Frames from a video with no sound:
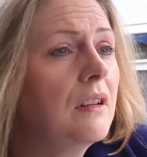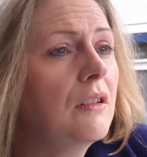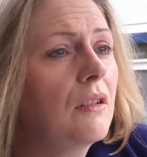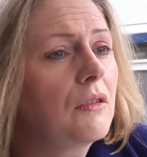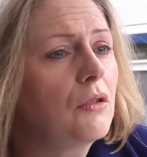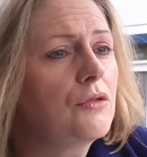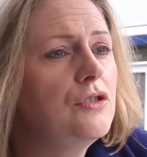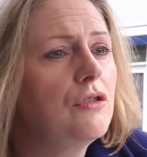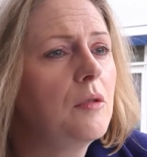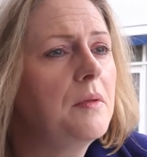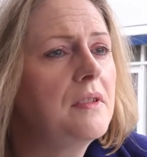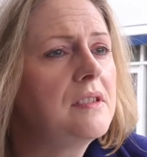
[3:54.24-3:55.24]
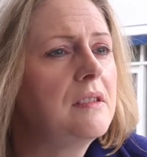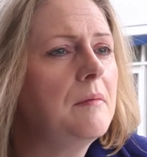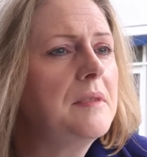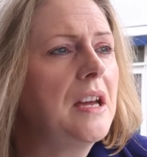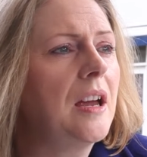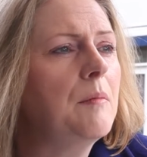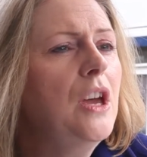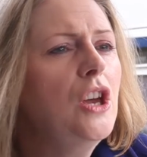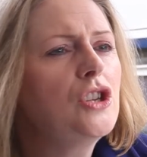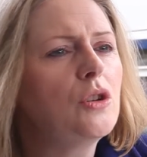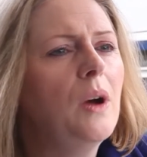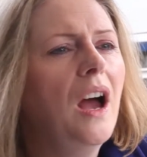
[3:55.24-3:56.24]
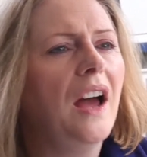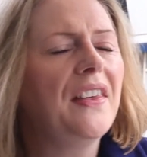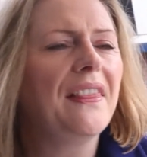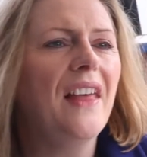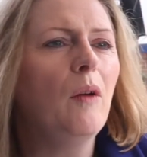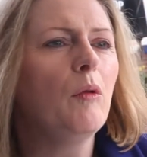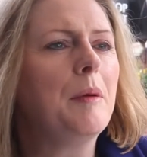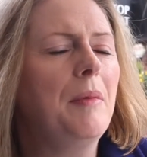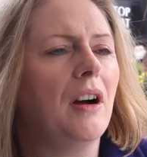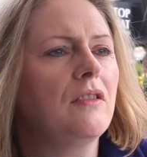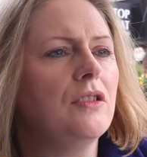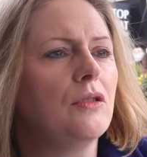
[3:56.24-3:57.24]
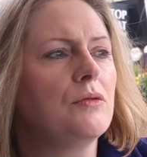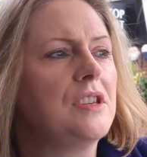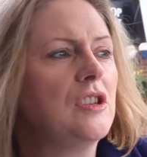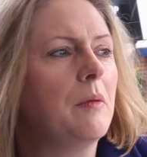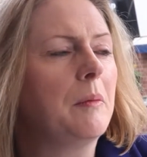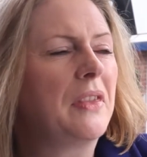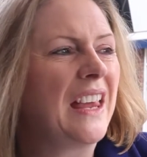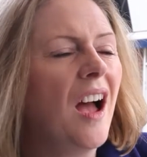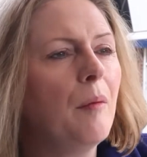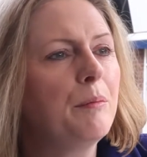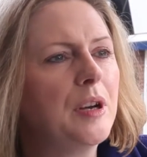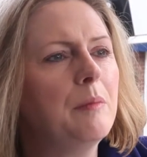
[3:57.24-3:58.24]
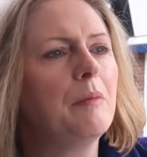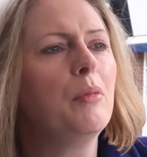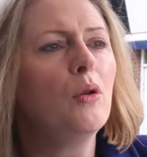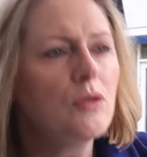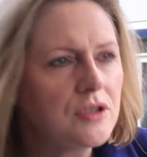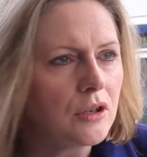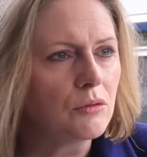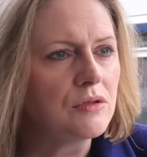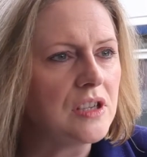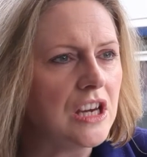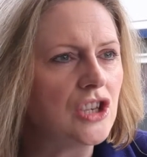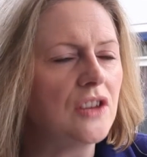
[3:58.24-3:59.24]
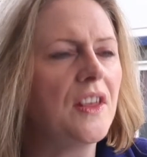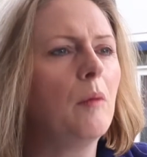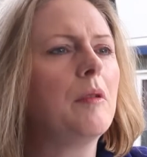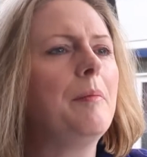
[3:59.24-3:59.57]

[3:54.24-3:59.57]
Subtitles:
across Europe at the same time. So I think that will be part of the negotiation, but they can't pre-propose negotiation. That will